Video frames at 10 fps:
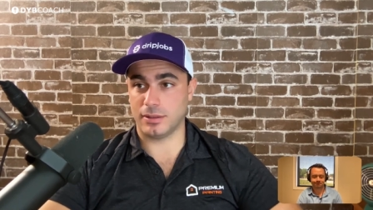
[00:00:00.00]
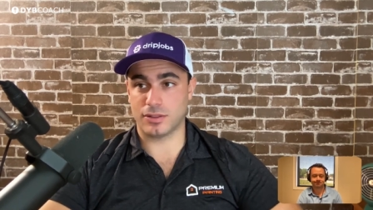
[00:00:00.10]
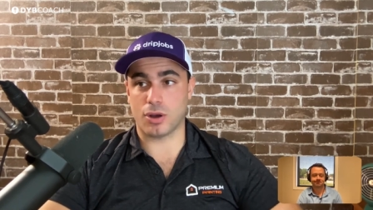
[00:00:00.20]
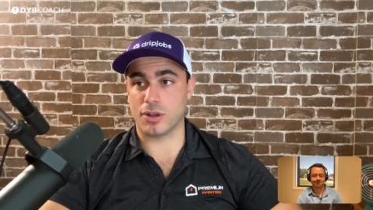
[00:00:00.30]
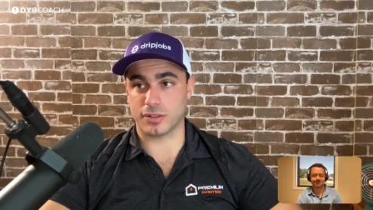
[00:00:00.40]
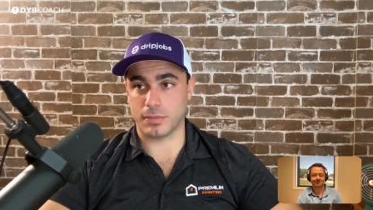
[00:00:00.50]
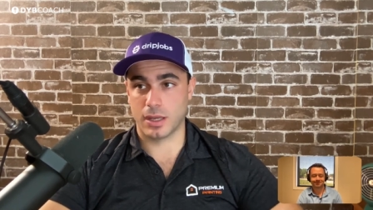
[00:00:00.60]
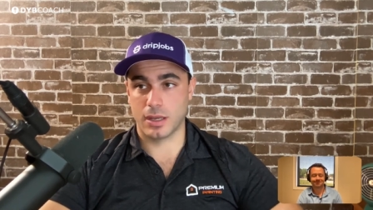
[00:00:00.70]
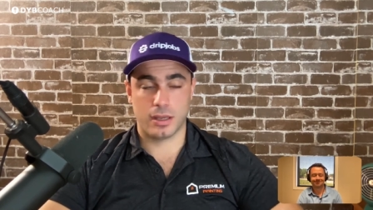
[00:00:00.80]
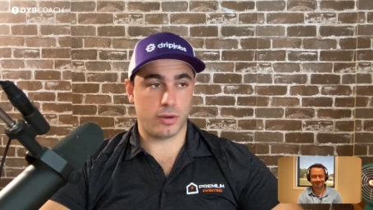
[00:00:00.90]
It's awesome.
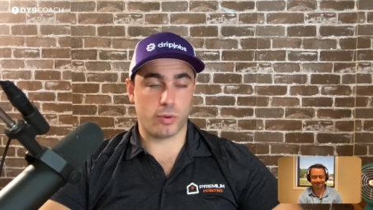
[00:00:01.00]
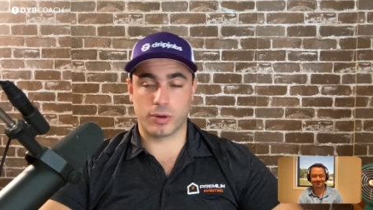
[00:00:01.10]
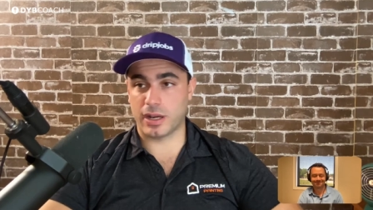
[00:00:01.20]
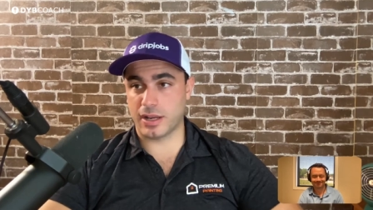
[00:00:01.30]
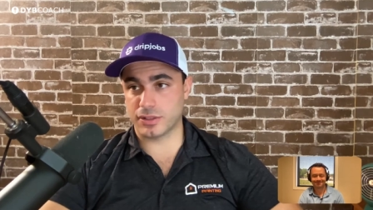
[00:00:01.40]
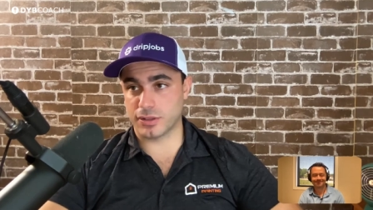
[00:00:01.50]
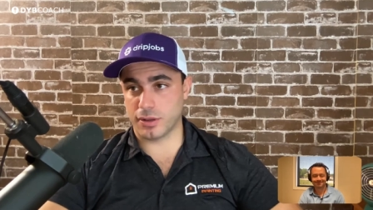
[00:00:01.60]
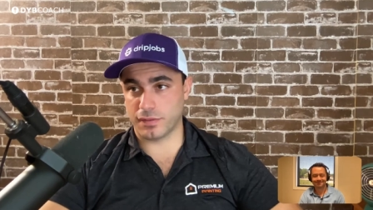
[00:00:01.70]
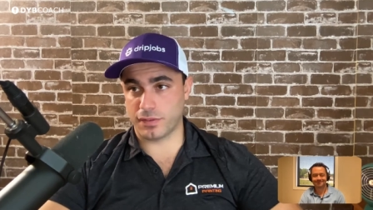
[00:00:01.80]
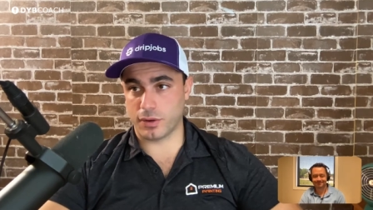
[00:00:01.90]
Organizes
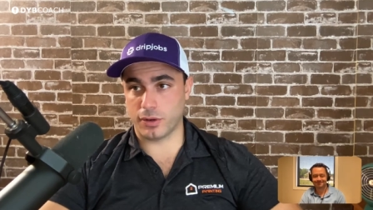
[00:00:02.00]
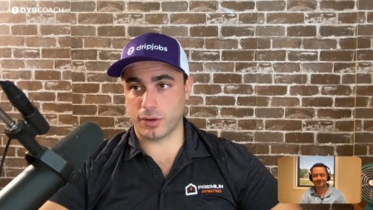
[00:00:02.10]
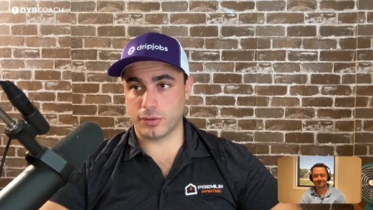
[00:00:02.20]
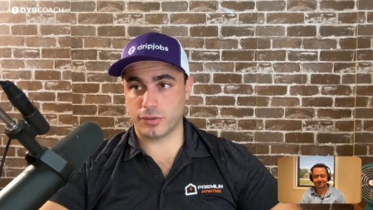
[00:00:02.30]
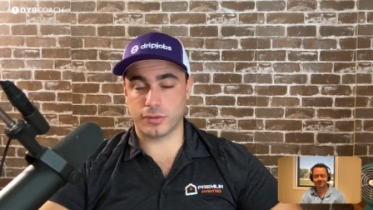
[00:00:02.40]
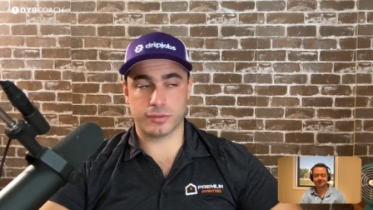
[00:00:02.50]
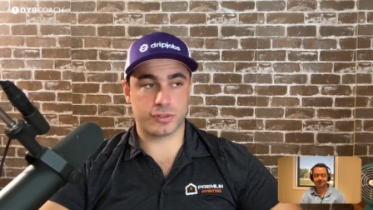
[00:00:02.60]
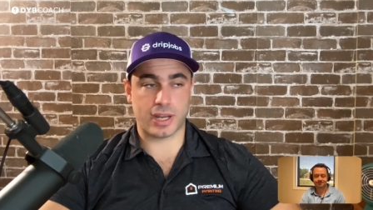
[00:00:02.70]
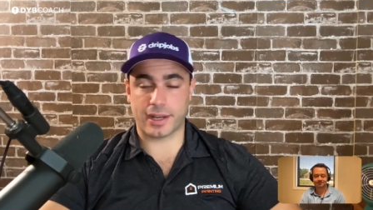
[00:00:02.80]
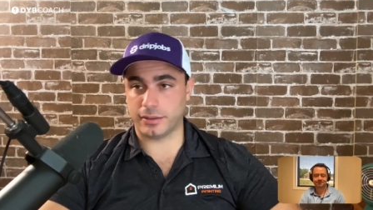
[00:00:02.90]
all the photos,
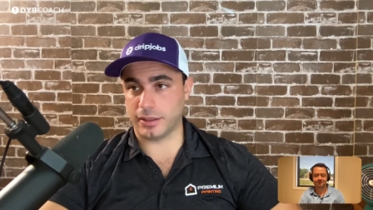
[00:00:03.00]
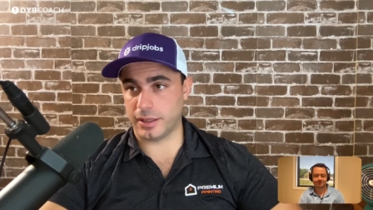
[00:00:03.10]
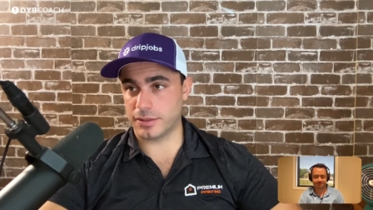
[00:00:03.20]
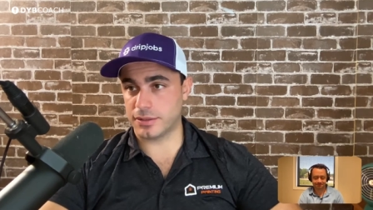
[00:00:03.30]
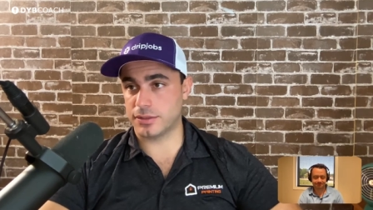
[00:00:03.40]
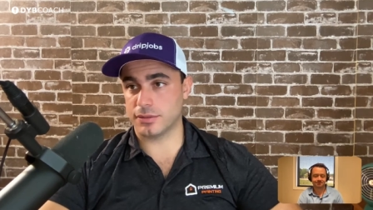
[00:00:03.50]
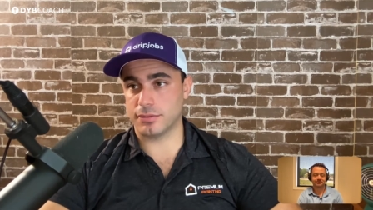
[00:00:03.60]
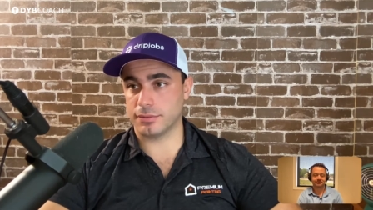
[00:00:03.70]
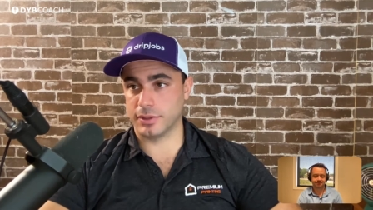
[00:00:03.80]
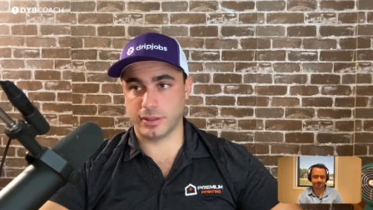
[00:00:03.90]
checklists,
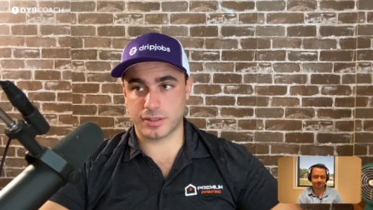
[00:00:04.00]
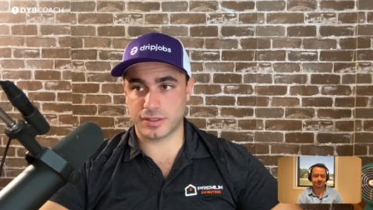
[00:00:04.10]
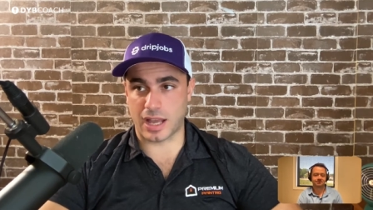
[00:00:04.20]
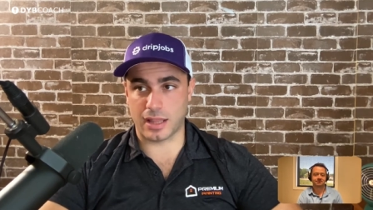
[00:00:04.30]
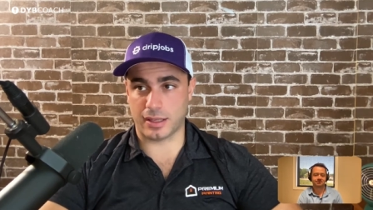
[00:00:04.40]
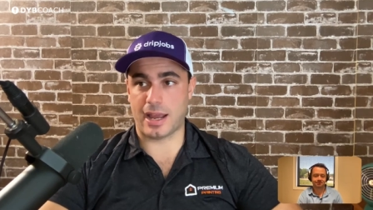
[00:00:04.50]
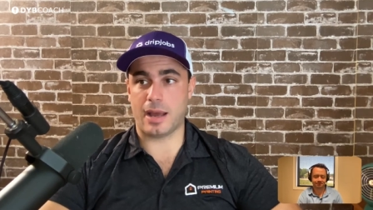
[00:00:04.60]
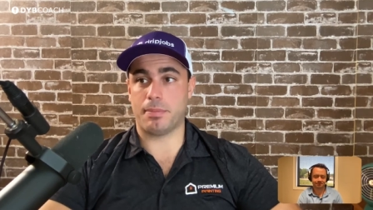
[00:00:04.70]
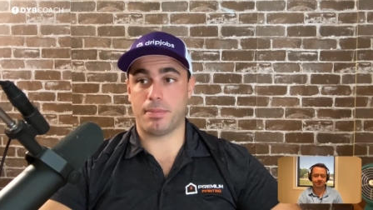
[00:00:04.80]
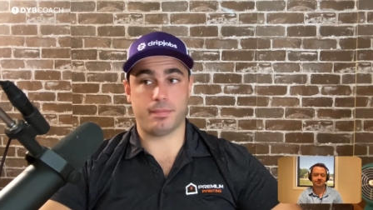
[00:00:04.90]
really solid
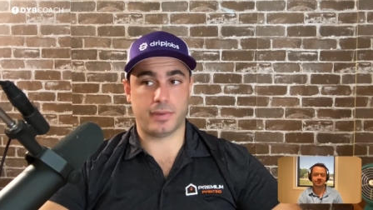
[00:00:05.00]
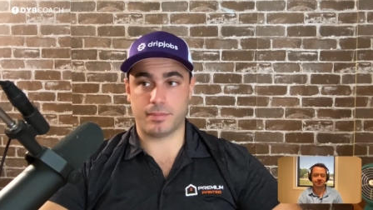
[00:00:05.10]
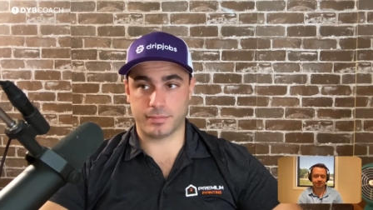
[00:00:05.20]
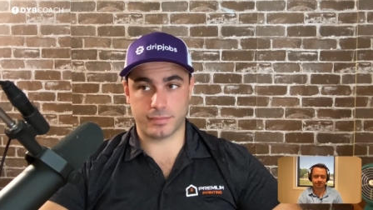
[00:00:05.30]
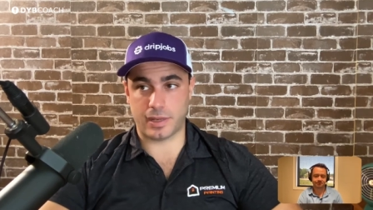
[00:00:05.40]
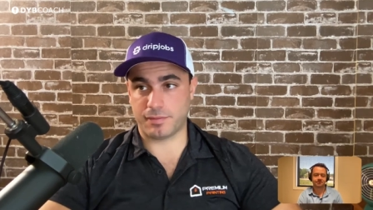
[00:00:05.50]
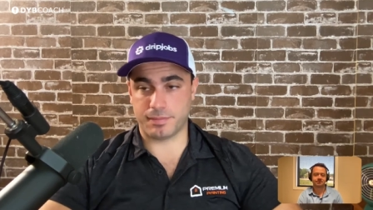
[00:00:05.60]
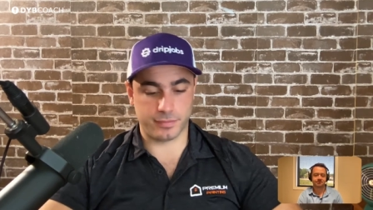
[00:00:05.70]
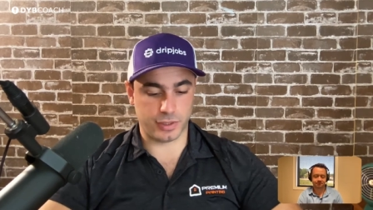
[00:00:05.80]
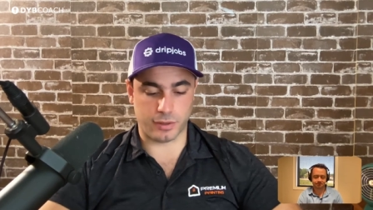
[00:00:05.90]
app. Um, I,
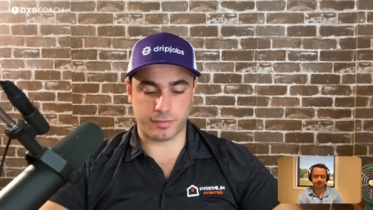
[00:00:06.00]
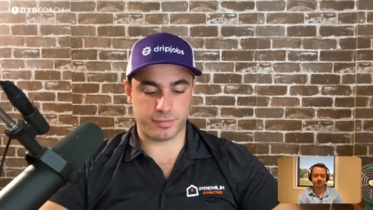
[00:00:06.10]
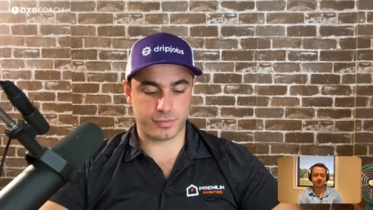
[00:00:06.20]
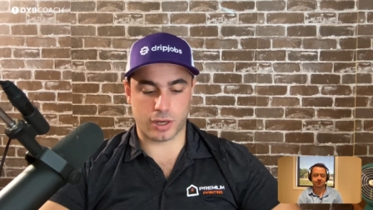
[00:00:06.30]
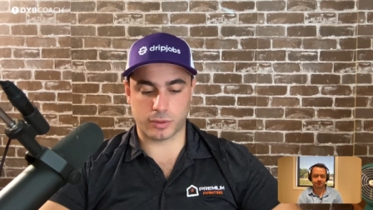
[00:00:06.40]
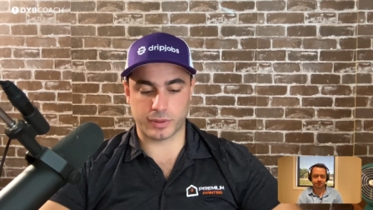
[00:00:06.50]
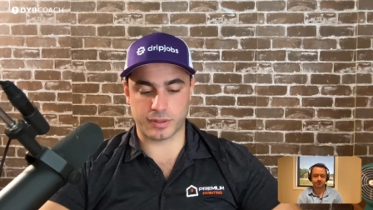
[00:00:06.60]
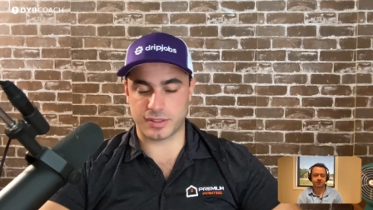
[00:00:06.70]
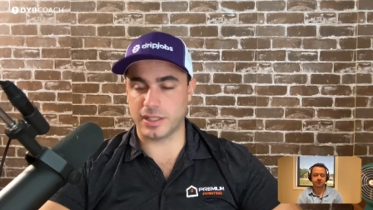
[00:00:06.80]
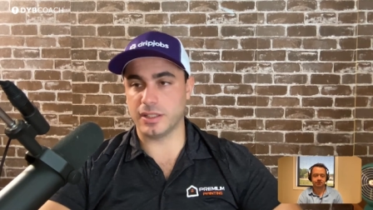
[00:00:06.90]
you know, talk with the
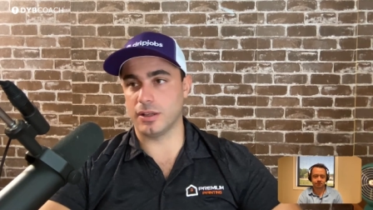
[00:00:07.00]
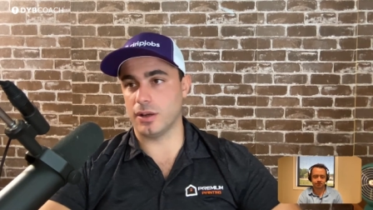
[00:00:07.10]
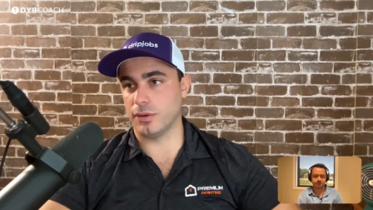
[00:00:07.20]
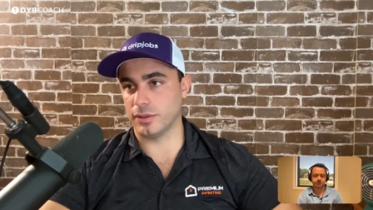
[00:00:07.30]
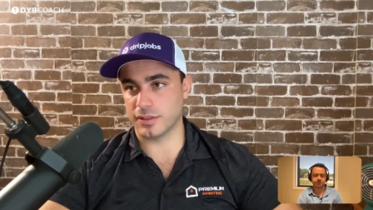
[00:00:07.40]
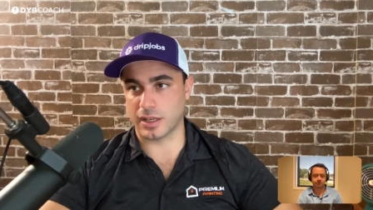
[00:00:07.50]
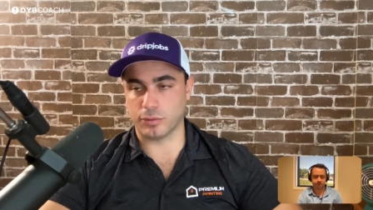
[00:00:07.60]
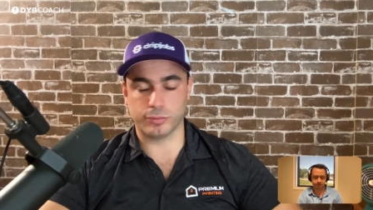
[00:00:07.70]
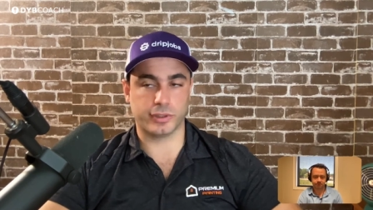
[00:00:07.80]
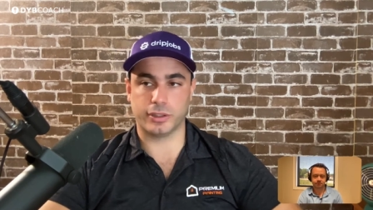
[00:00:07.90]
CEO, and he's got
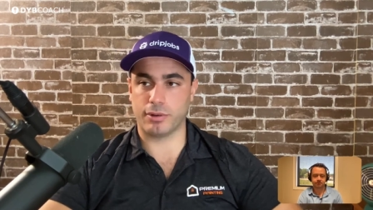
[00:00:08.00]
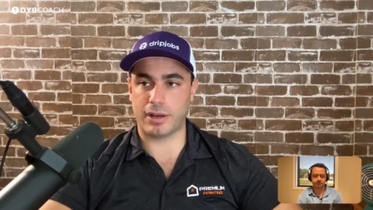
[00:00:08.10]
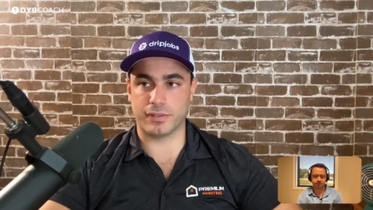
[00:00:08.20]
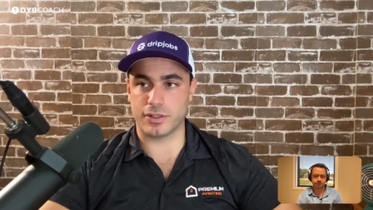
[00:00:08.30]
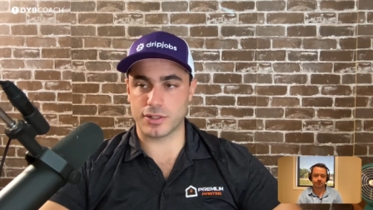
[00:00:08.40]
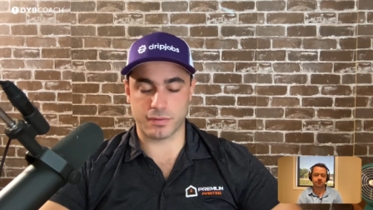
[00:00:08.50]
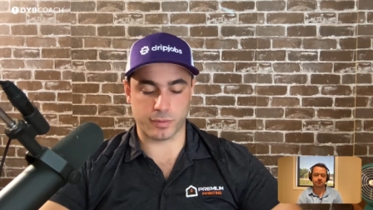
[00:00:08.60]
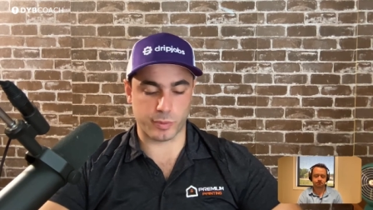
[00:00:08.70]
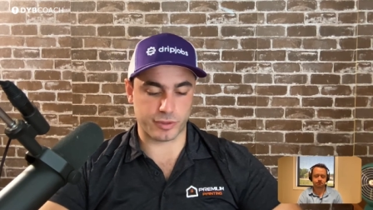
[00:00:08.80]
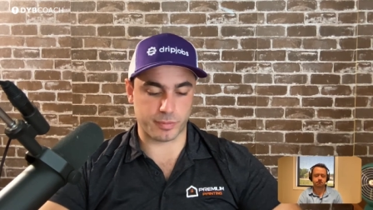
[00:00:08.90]
a really great vision
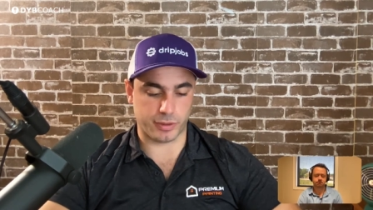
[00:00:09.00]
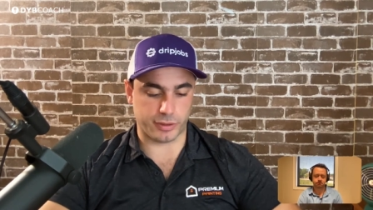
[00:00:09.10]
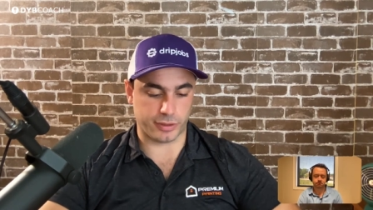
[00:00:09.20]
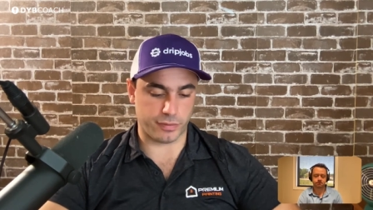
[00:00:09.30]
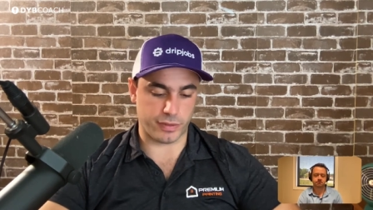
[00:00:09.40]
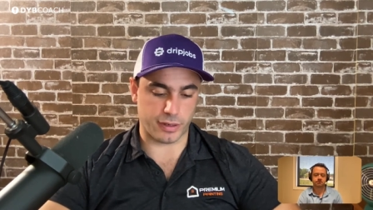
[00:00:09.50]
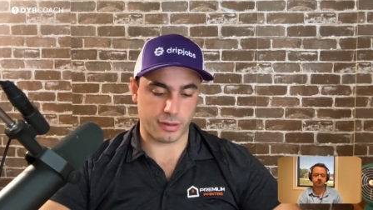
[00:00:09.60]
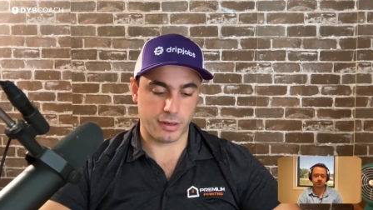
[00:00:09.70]
for what he's building over there.